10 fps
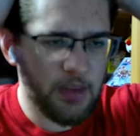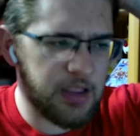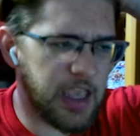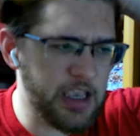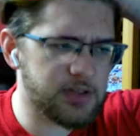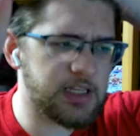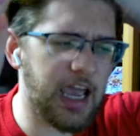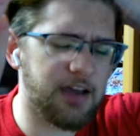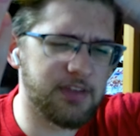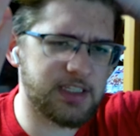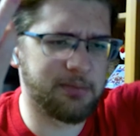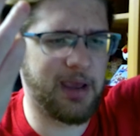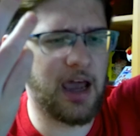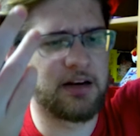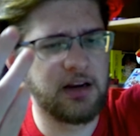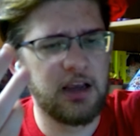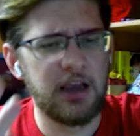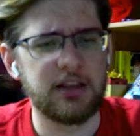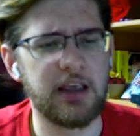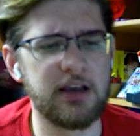they used to have this in Madden.
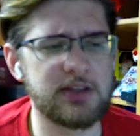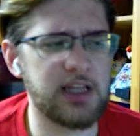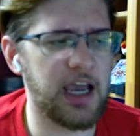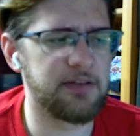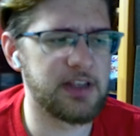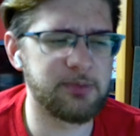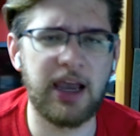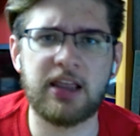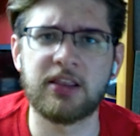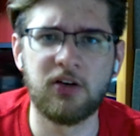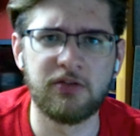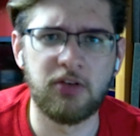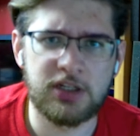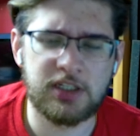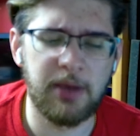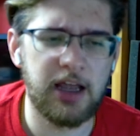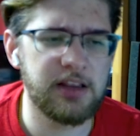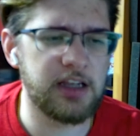They used to have this back in the old versions of Madden. They